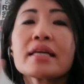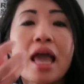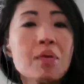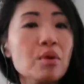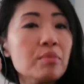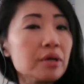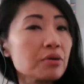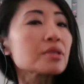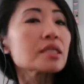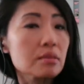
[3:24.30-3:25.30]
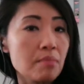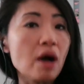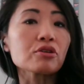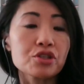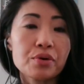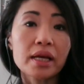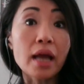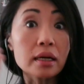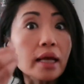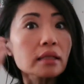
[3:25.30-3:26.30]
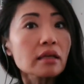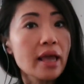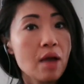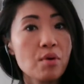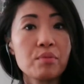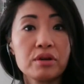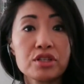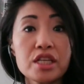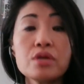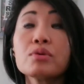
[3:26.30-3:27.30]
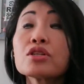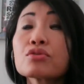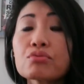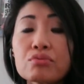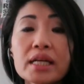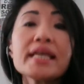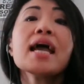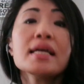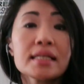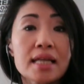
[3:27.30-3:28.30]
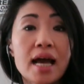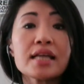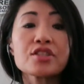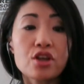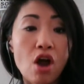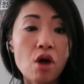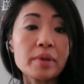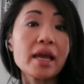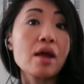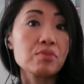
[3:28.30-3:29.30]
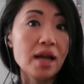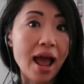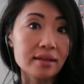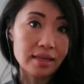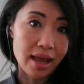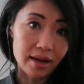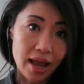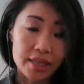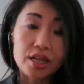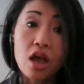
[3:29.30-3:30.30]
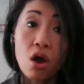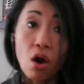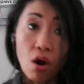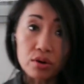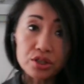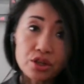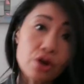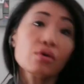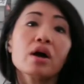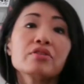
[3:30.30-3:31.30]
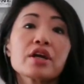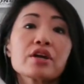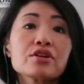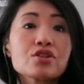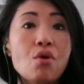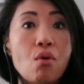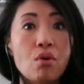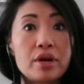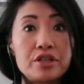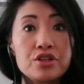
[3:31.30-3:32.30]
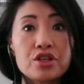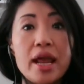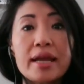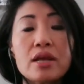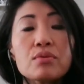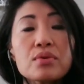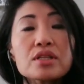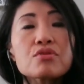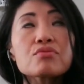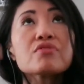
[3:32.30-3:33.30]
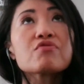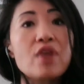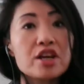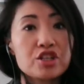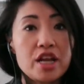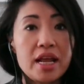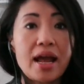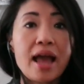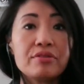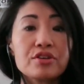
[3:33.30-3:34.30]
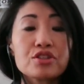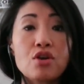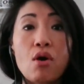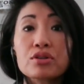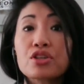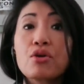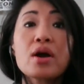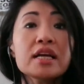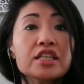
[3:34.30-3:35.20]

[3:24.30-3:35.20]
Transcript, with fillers: chamomile smell to it, kind of like the chamomile tea, which is really nice, calming, and relaxing at night. Also, there's orange, and it was refreshing. And there's also